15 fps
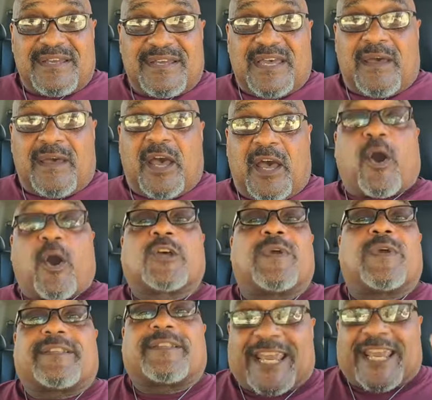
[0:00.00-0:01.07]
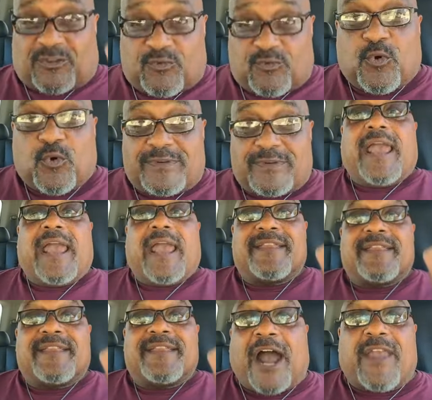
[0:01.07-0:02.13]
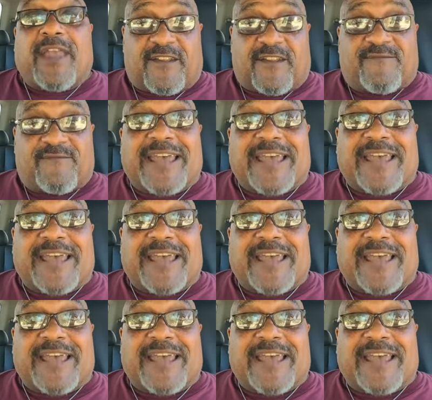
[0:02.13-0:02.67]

Because when it takes root, now you have to fast and